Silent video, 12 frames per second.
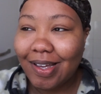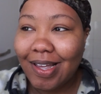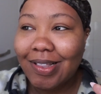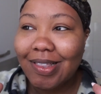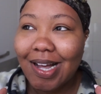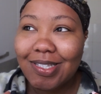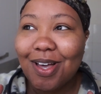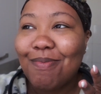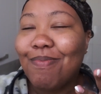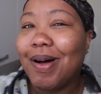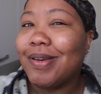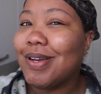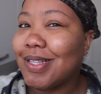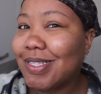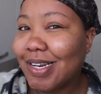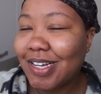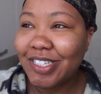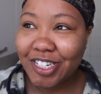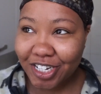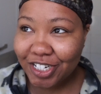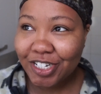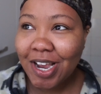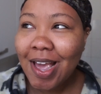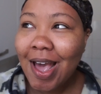in that abundance in a
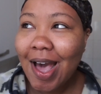dish.